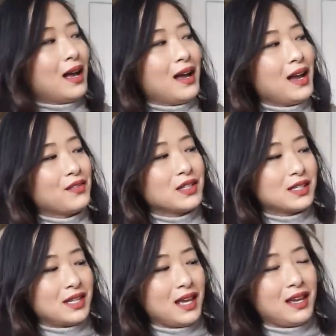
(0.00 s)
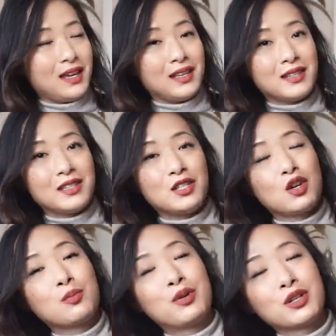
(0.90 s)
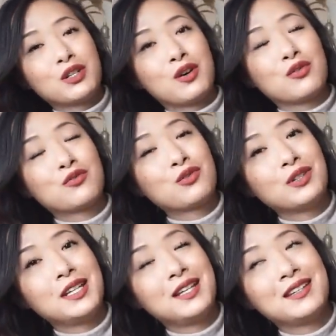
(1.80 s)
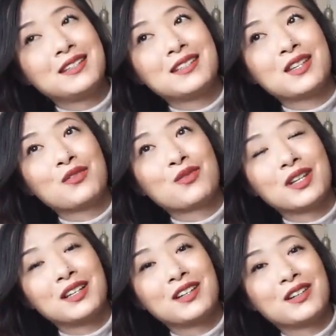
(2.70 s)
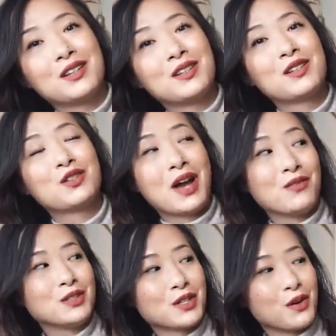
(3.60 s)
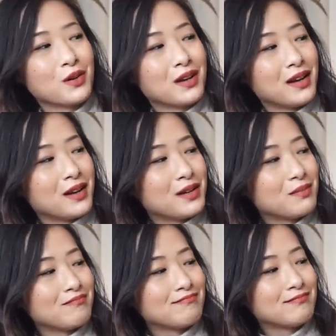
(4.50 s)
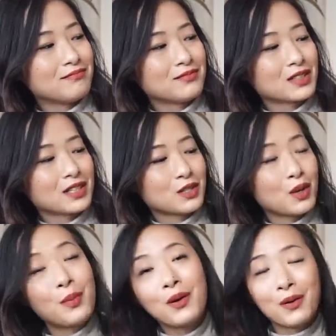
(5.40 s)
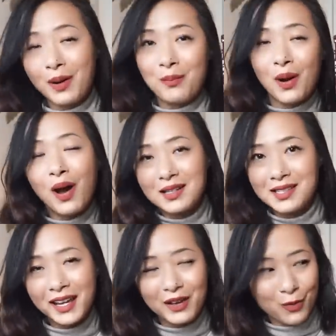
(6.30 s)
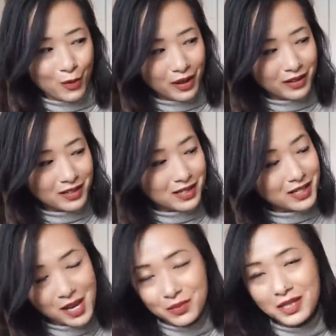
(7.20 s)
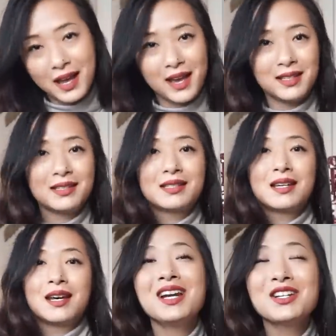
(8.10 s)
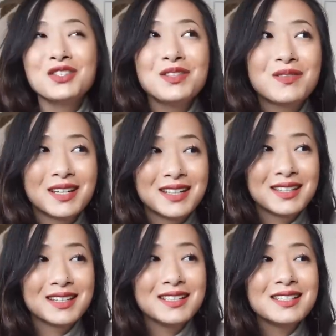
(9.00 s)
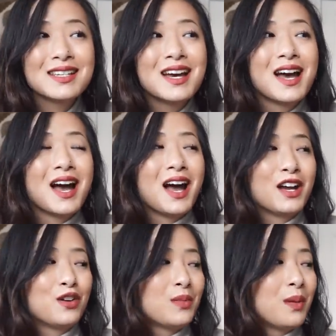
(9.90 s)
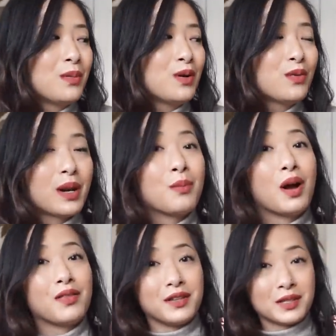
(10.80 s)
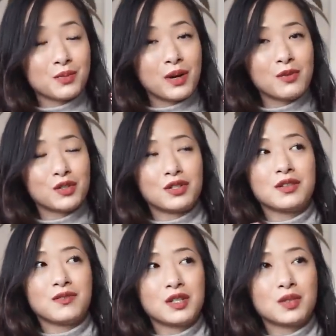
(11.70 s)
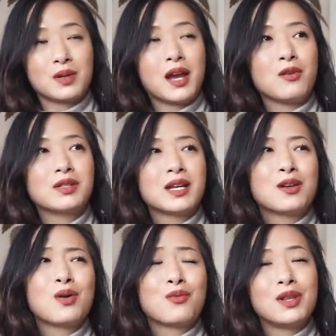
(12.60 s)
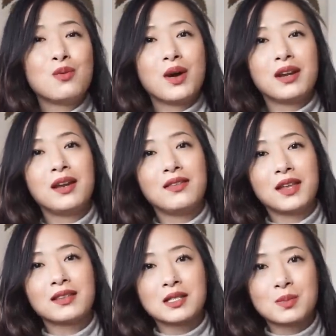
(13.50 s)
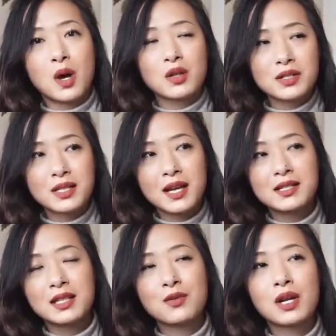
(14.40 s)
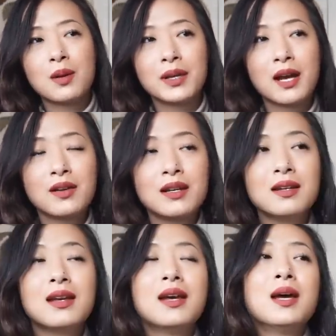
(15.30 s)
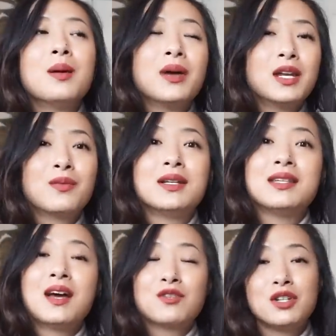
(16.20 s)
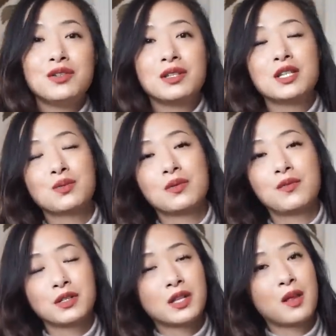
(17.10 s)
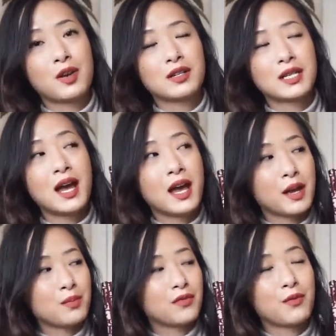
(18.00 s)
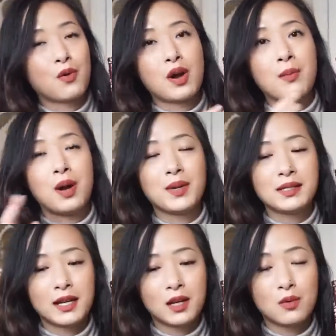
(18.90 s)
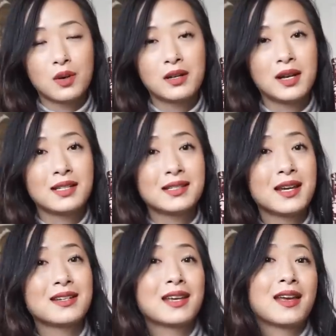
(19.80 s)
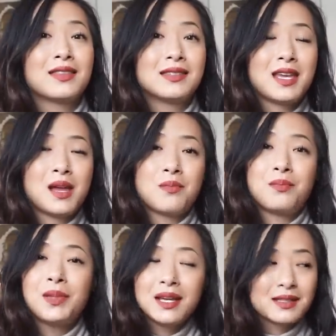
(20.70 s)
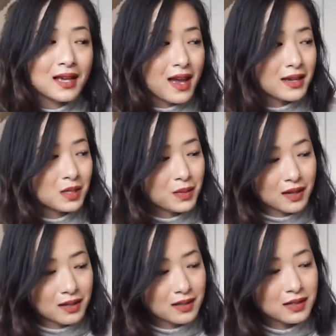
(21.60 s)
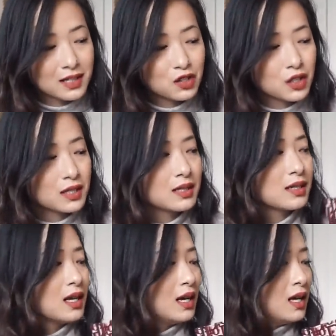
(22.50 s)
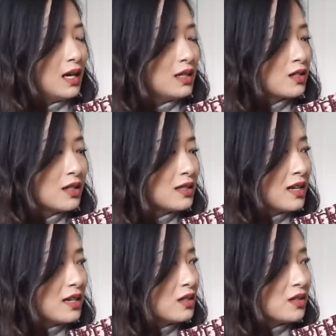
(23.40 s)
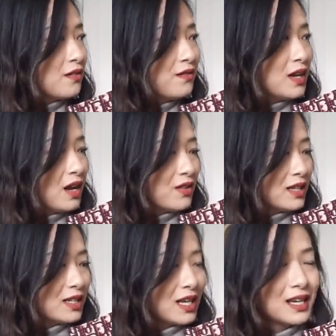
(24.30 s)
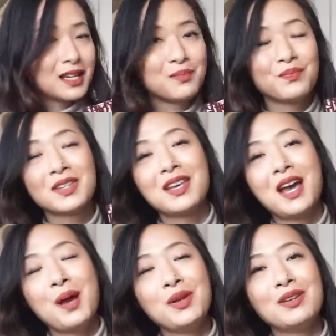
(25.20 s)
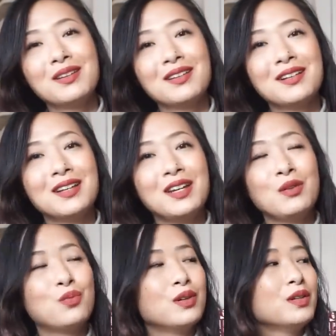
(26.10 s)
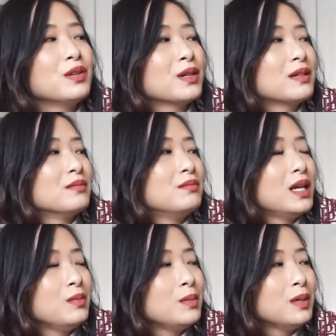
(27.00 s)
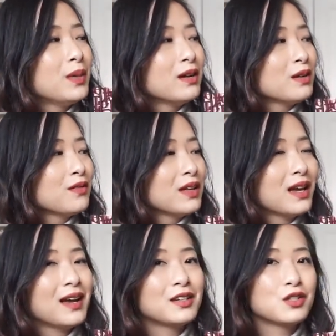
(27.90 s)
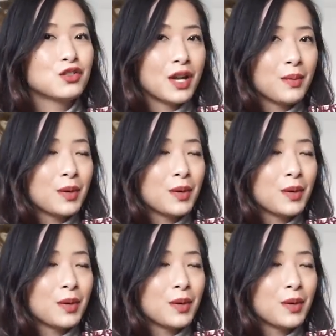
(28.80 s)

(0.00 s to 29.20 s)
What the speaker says: I have to say the Dior Book Tote truly is a really good travel tote. To a point where I bought a second one, the same size. actually, the funny thing is, I remember when I bought this one, which is the first one, I was like, oh, I really want it in like the smaller size that they were coming out in. But anyways, after using this one for a small amount of time before I bought my second one, I decided to get the same big size because it just is a good size to fit everything in. I mean, it would maybe be better if they had a strap.